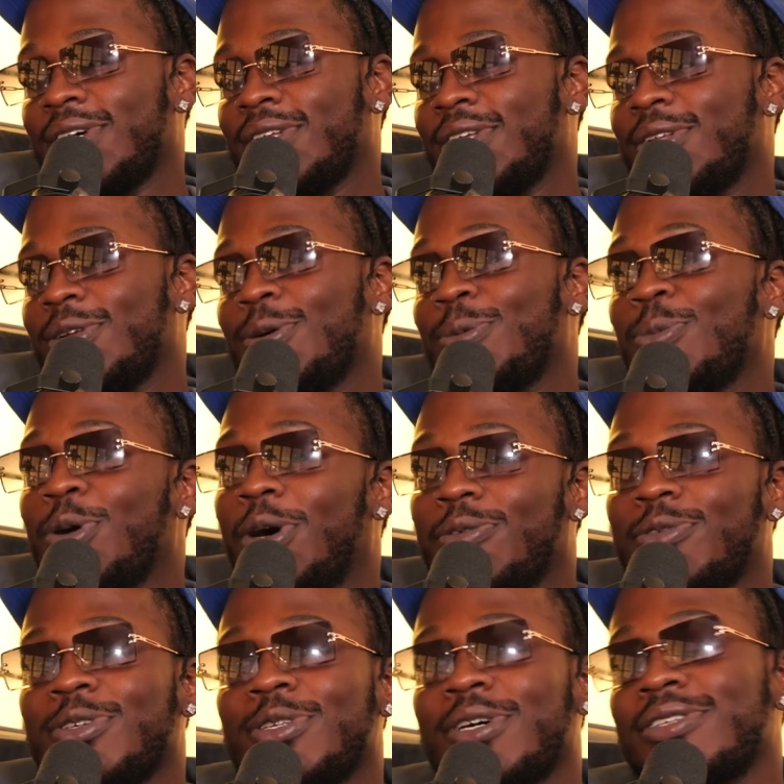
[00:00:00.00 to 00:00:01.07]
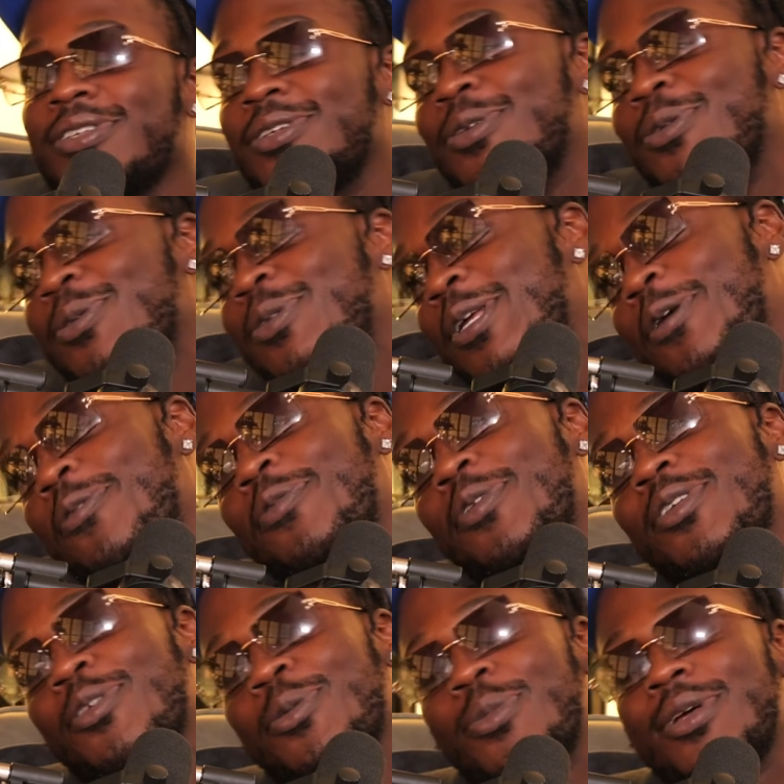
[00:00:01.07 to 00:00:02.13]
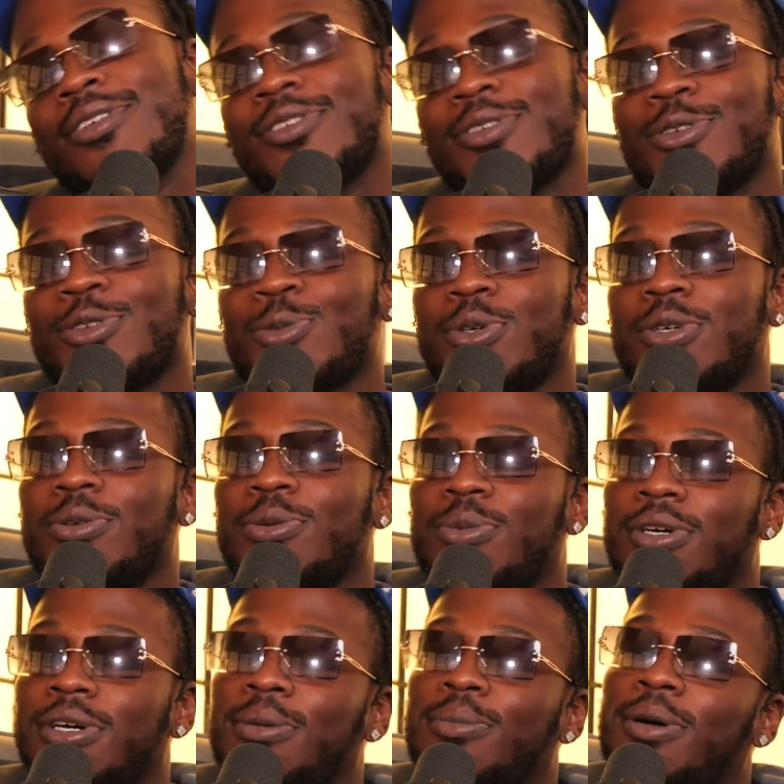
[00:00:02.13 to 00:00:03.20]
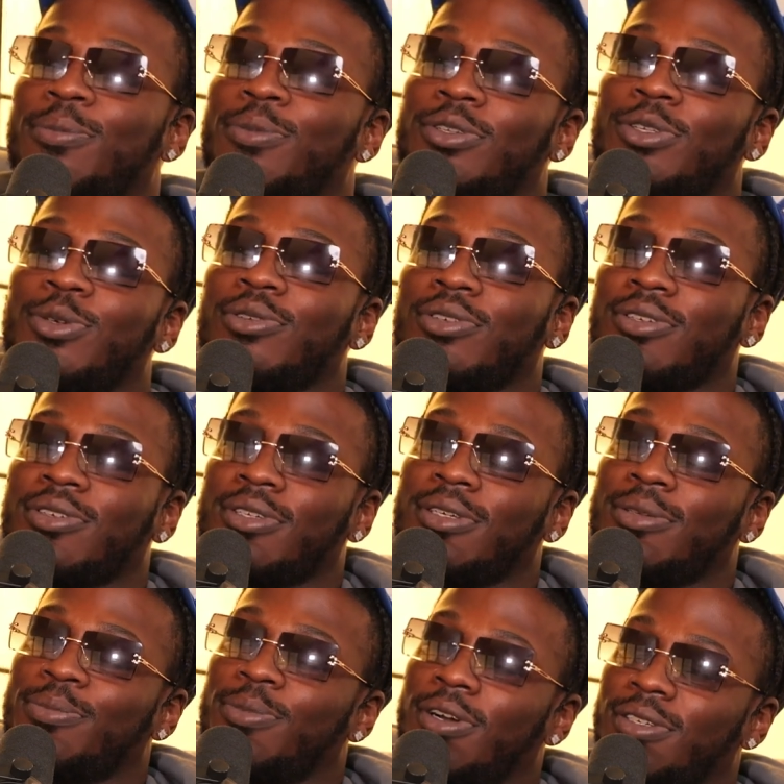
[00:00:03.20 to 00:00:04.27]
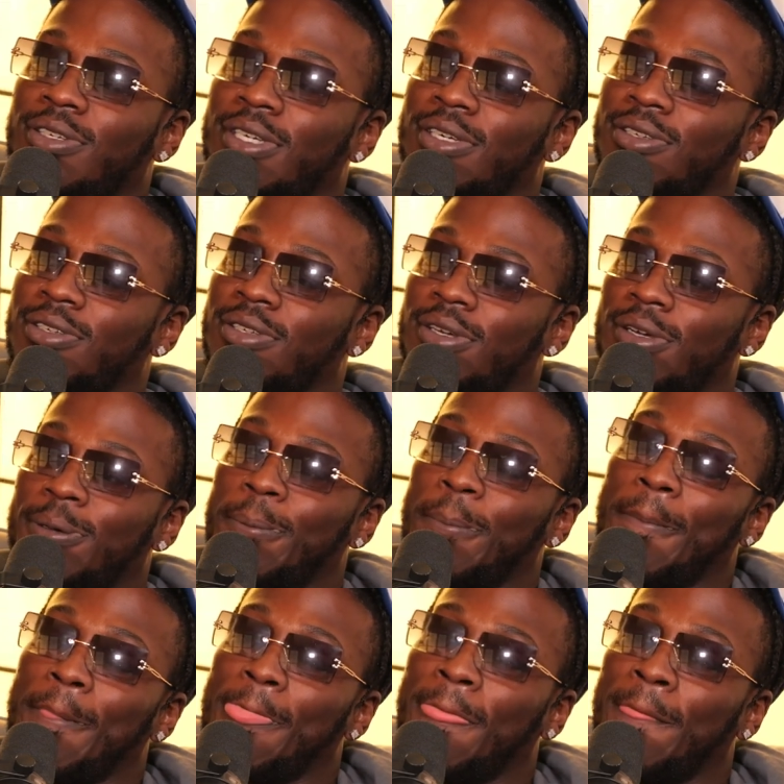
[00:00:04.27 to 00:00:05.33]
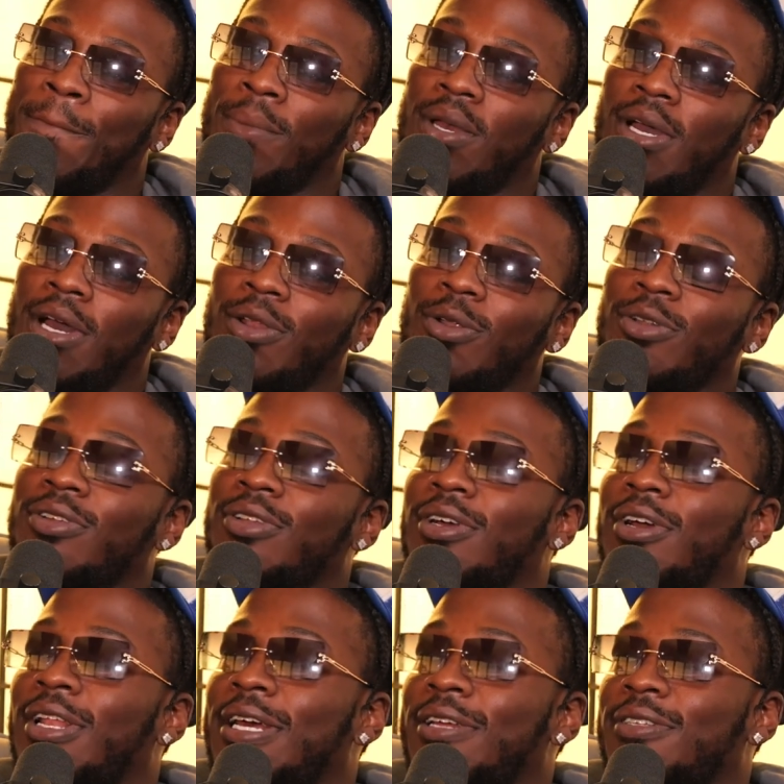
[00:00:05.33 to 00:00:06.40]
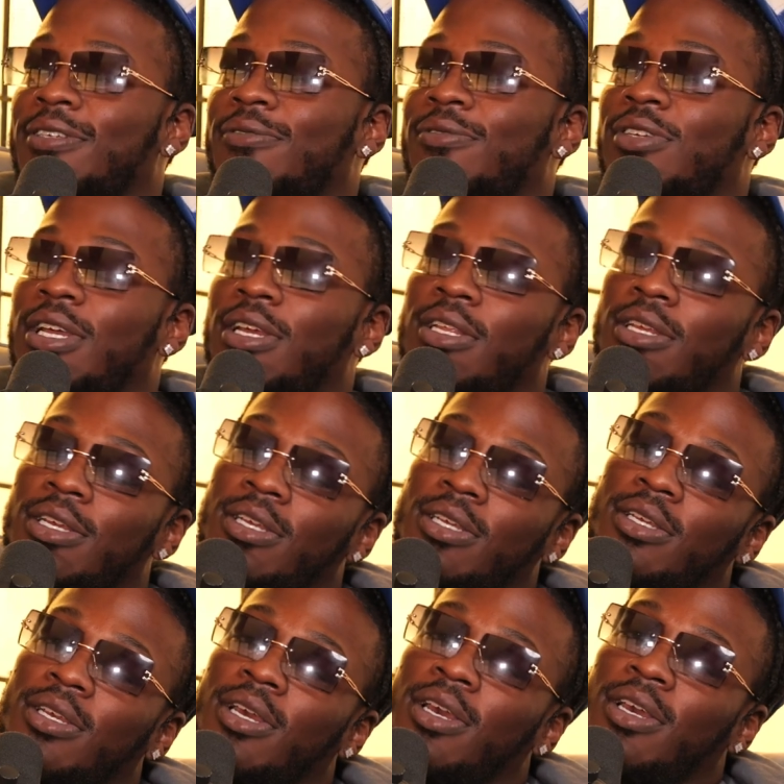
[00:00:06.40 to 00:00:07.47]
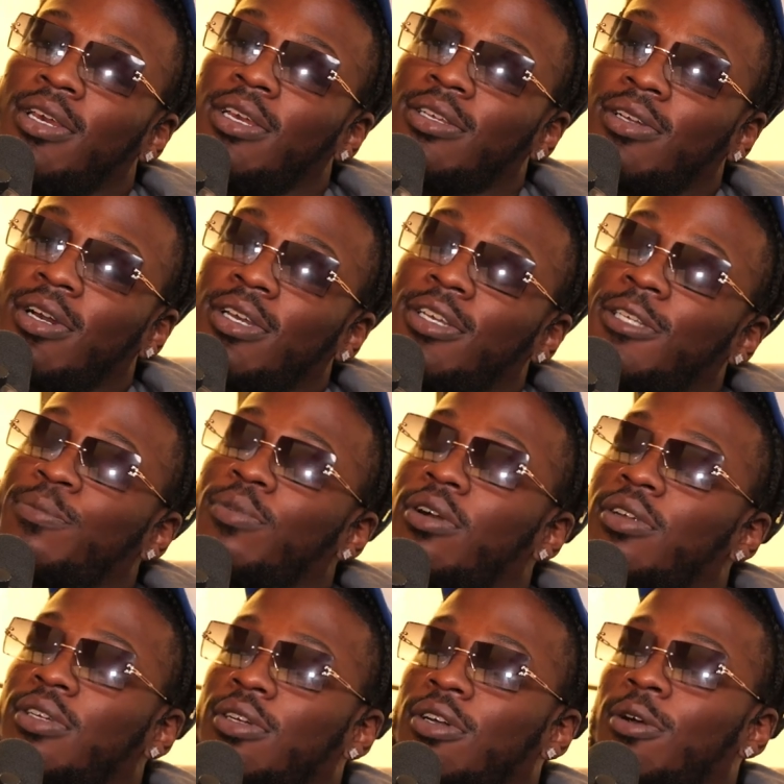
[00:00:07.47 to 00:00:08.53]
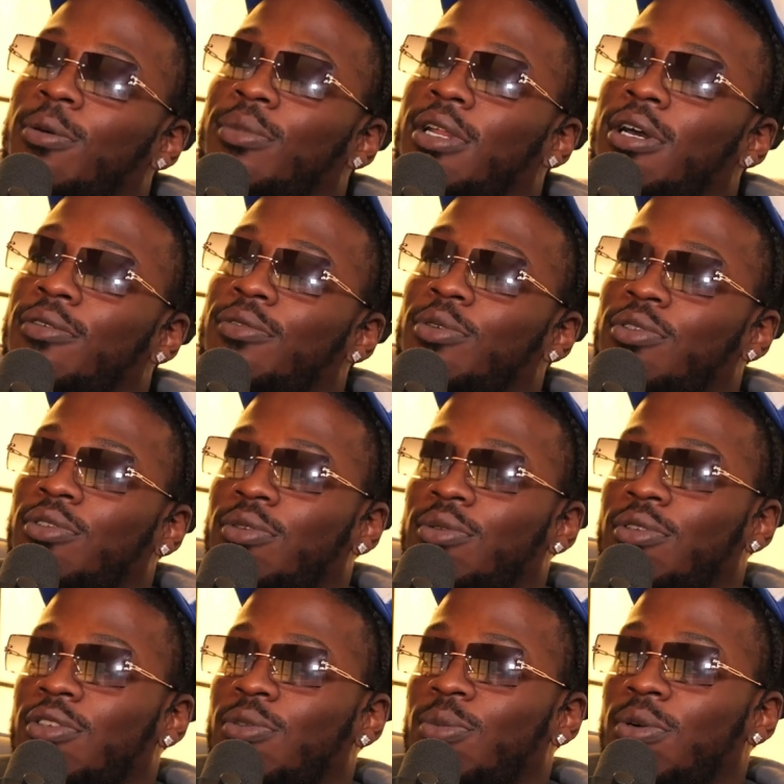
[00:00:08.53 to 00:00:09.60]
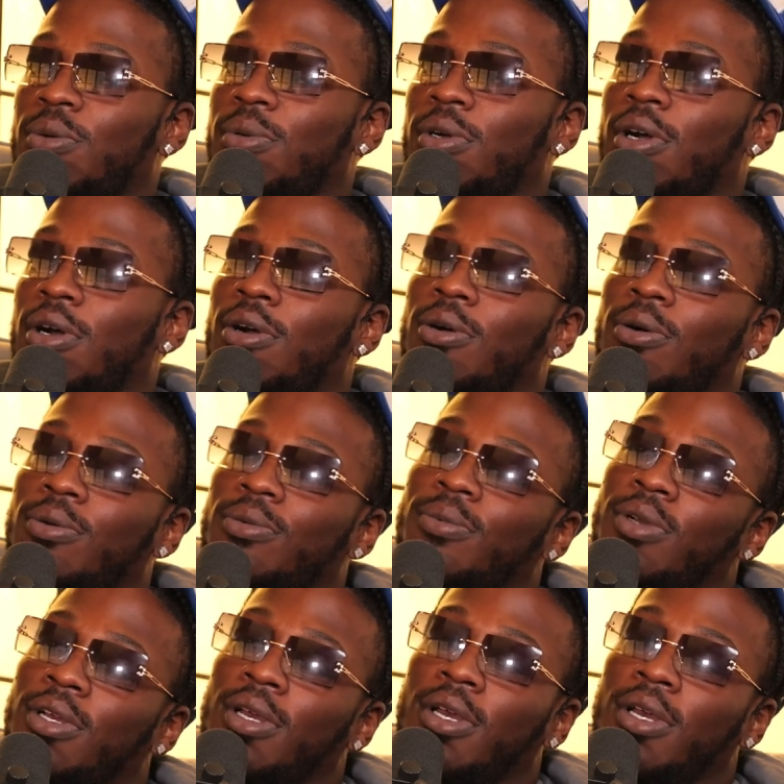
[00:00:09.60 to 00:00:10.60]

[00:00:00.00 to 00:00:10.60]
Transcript: And then obviously not to definitely to mention as well, my producers on the projects and under the collective JDE. He's got his project coming out real soon as well. We've got a whole